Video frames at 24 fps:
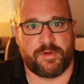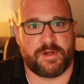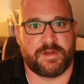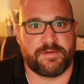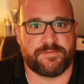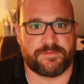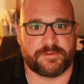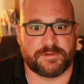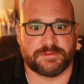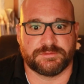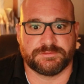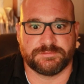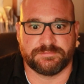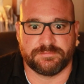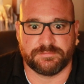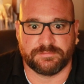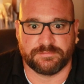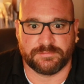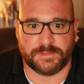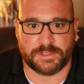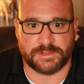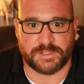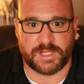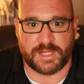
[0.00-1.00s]
money for
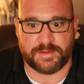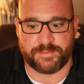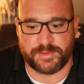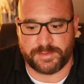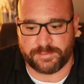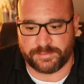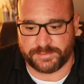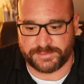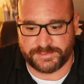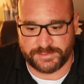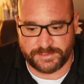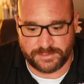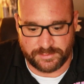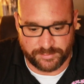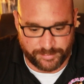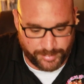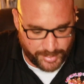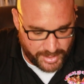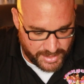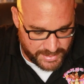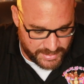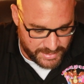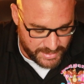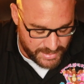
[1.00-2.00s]
a lot of people too,
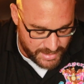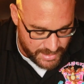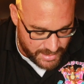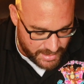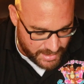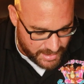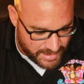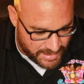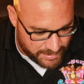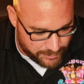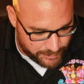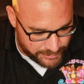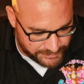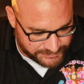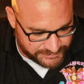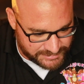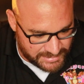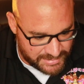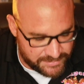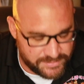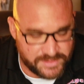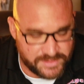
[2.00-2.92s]
but I will say